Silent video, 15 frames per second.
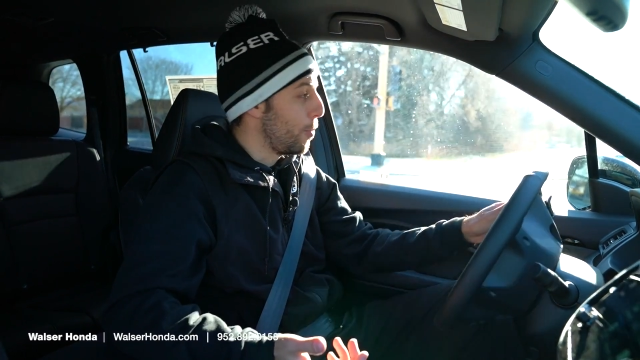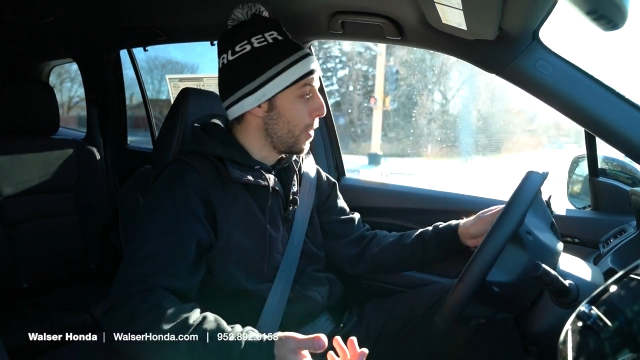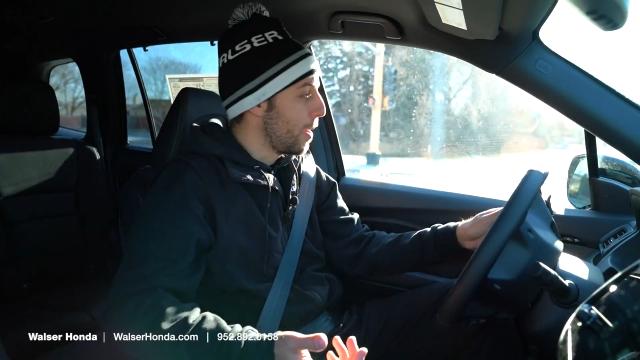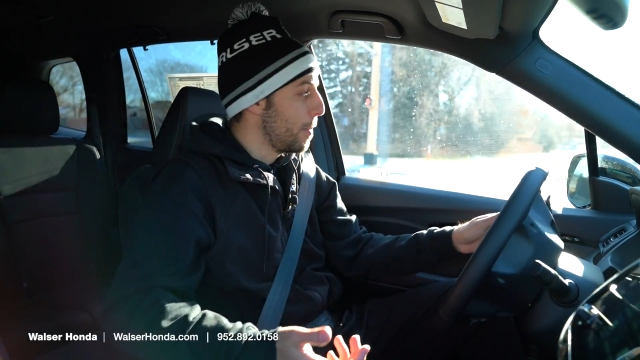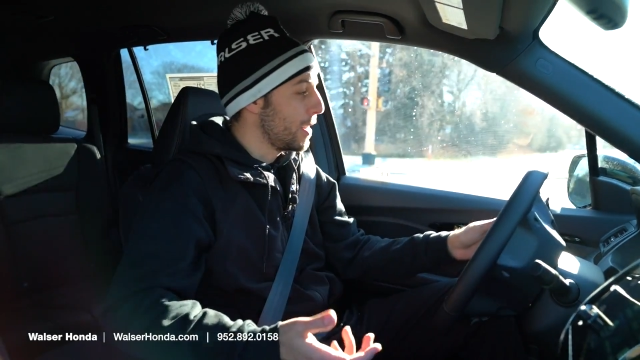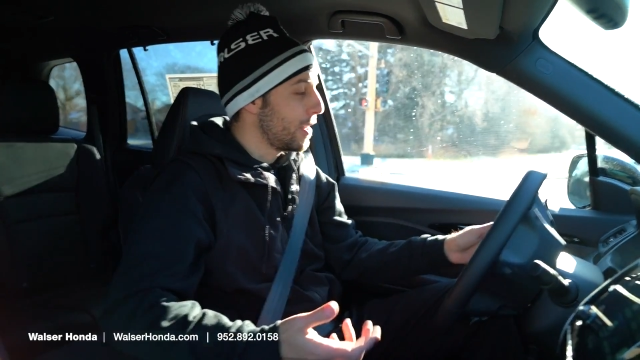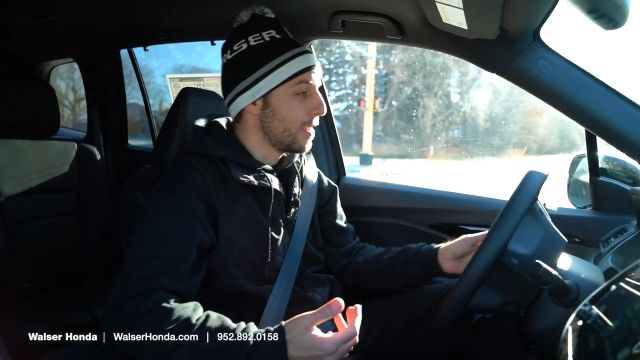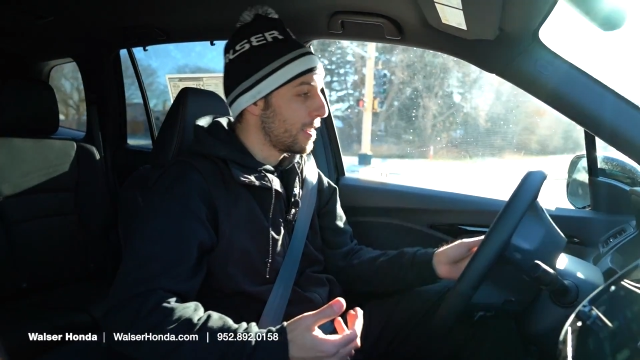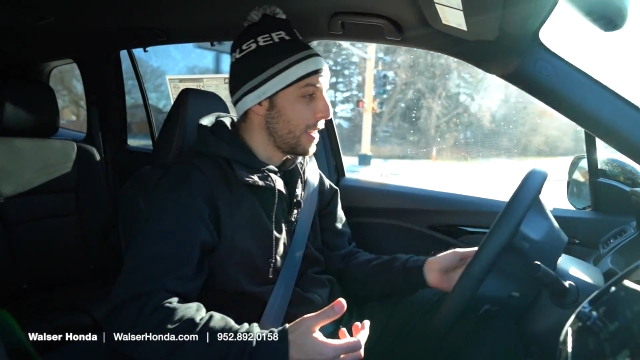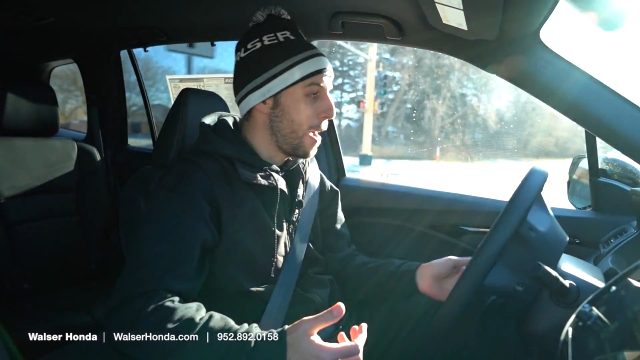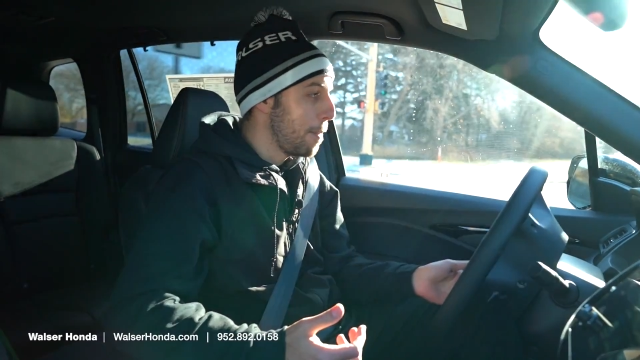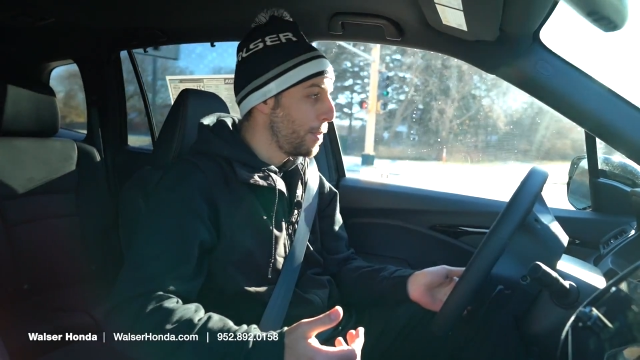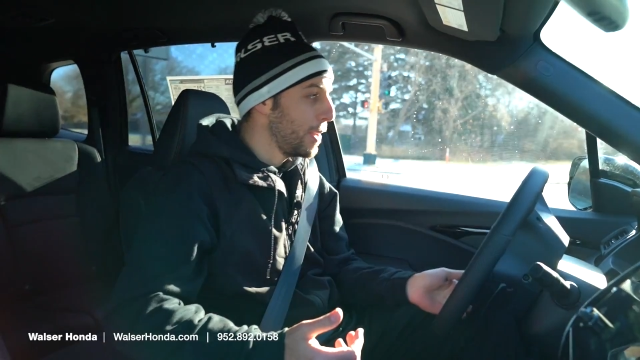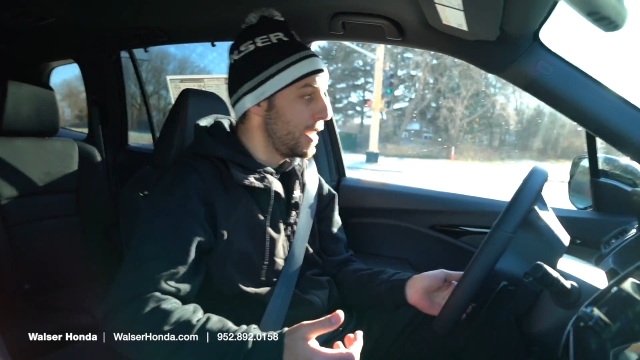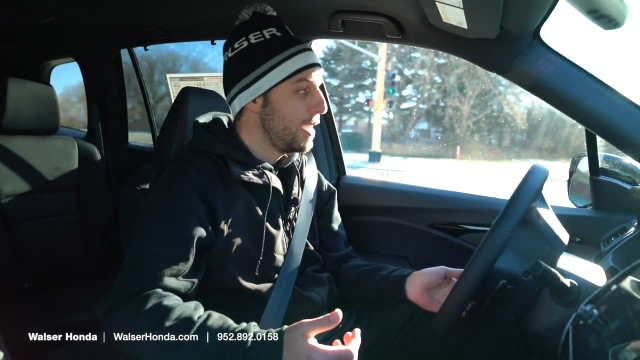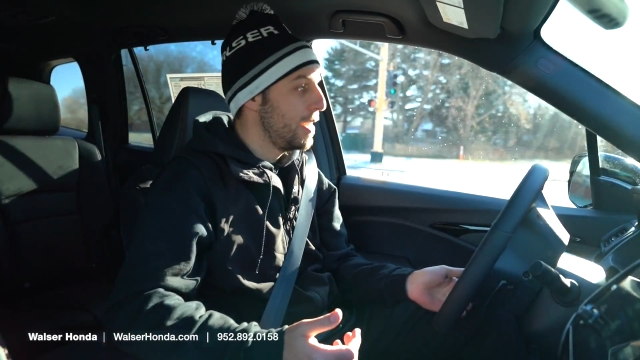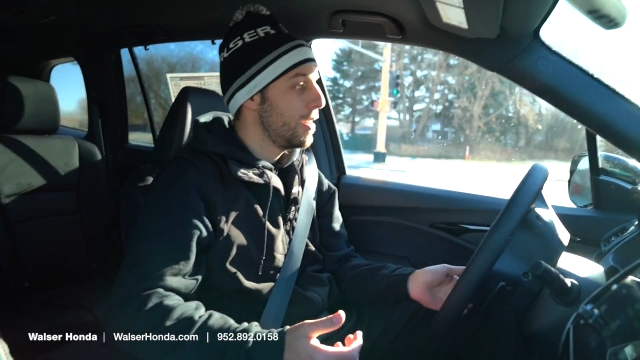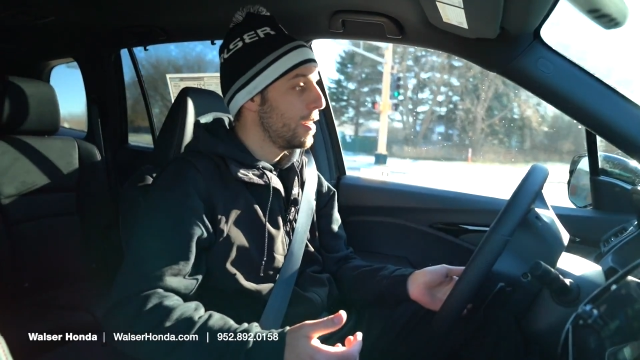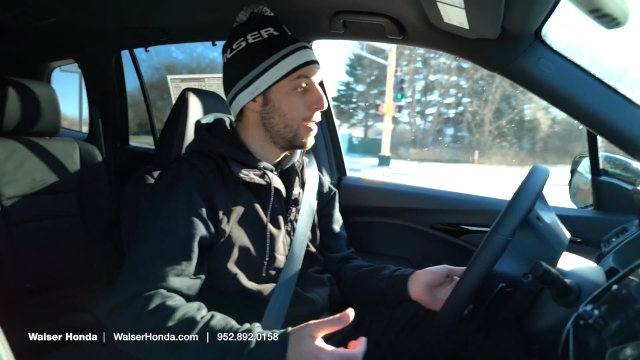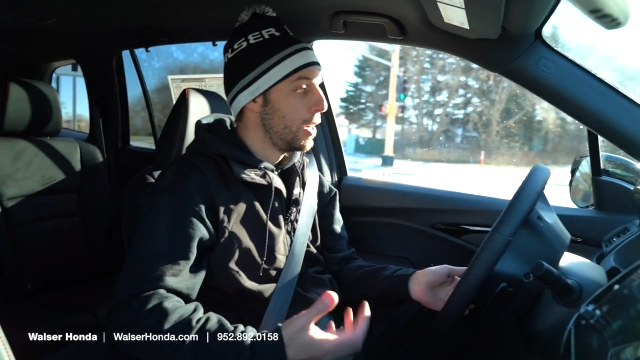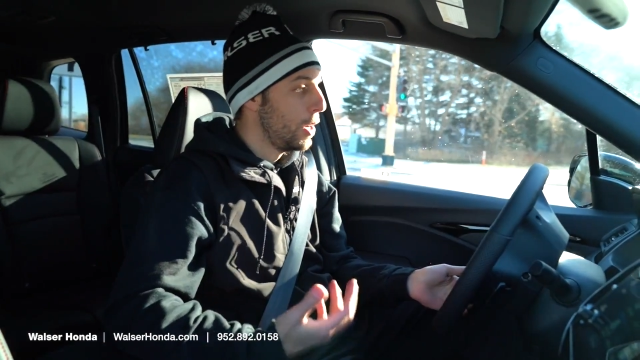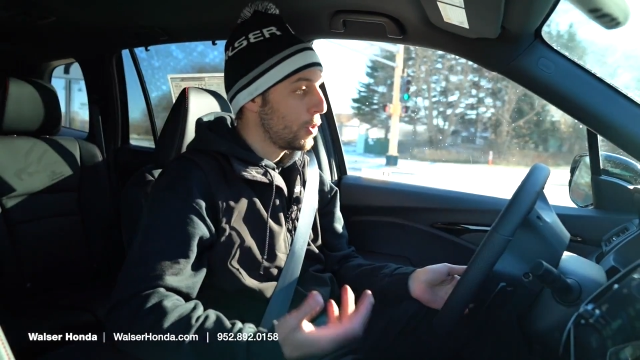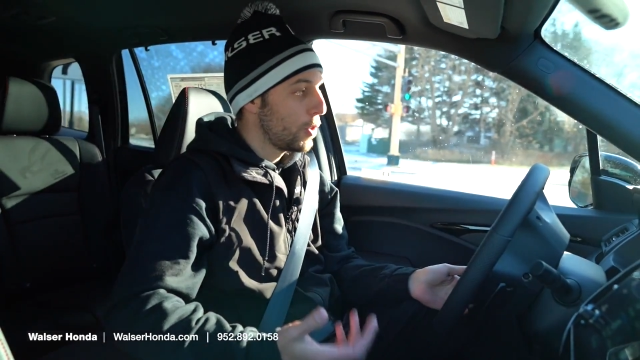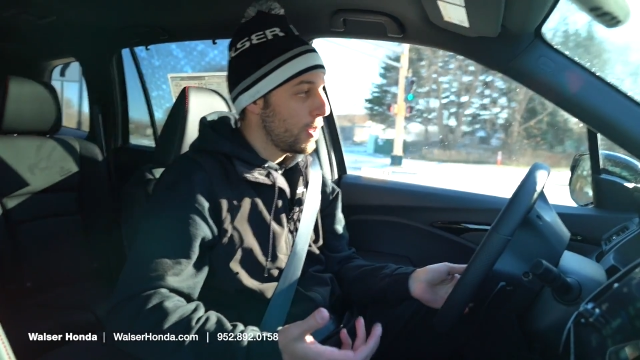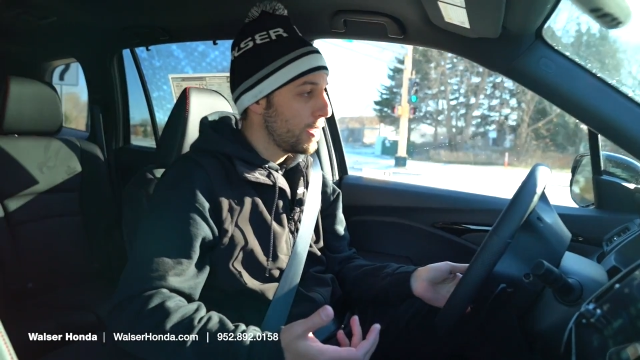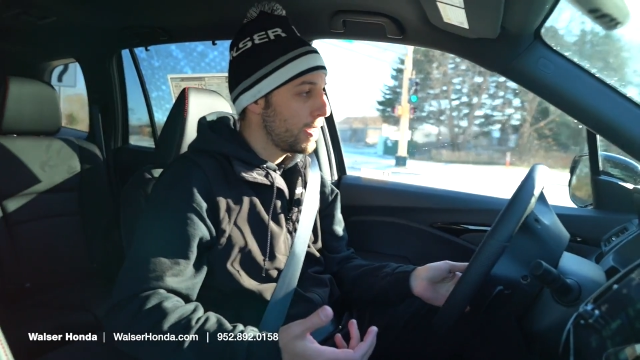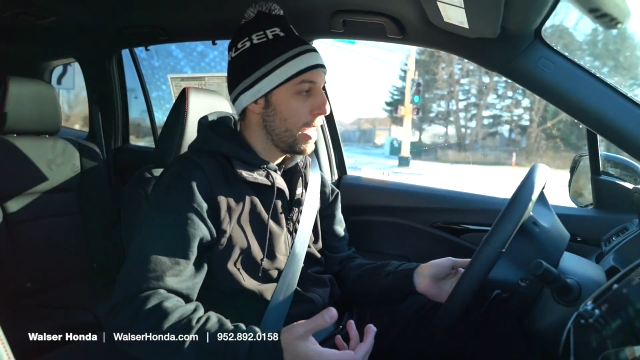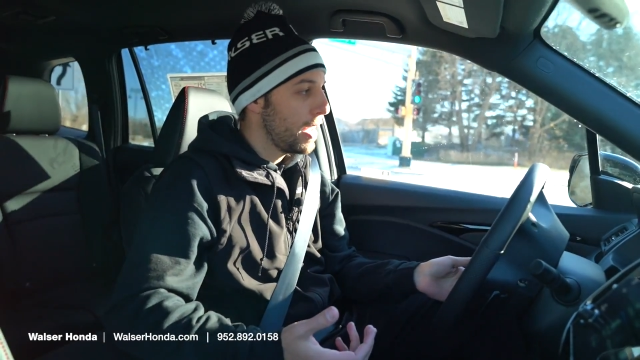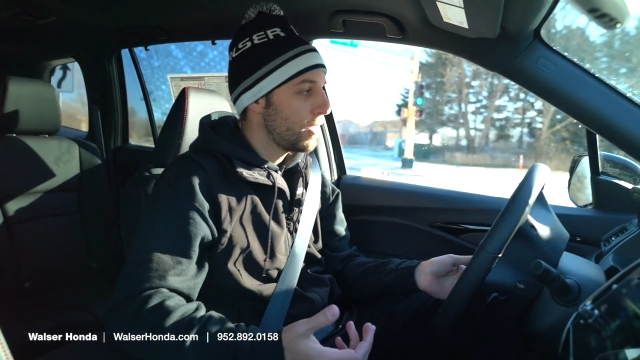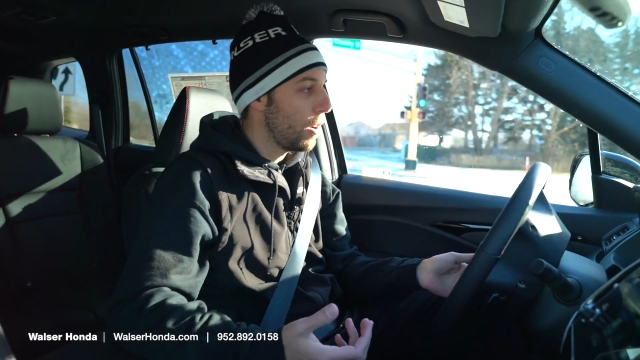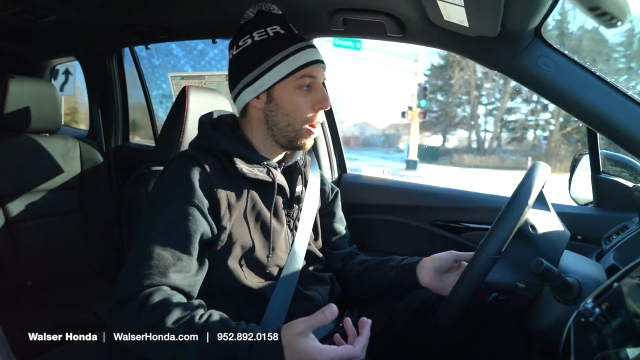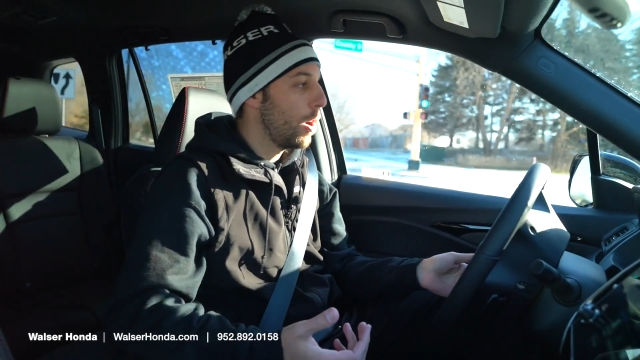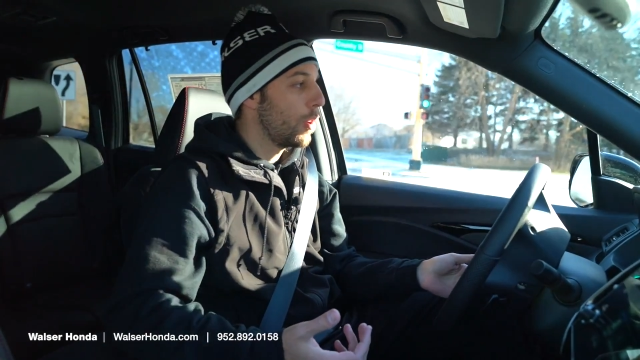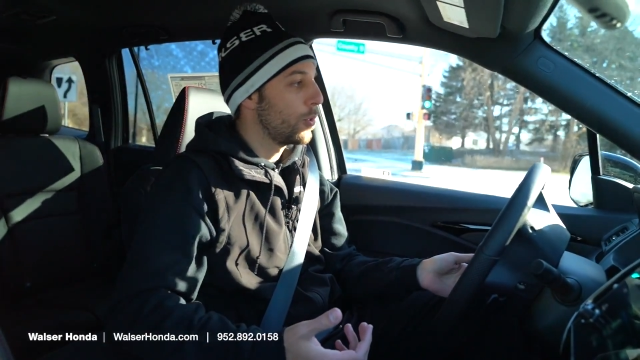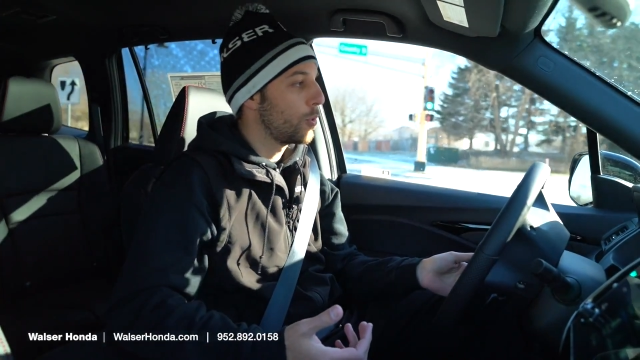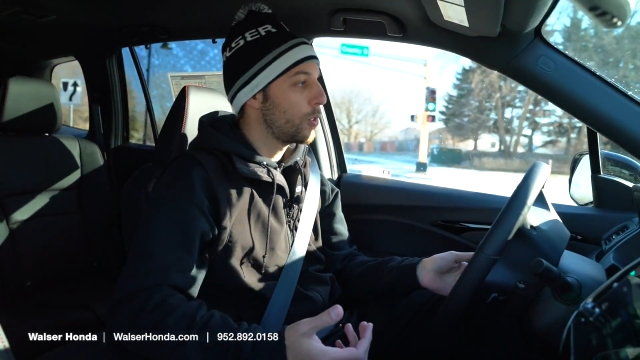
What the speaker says: when I'm at the stoplight here. So this has auto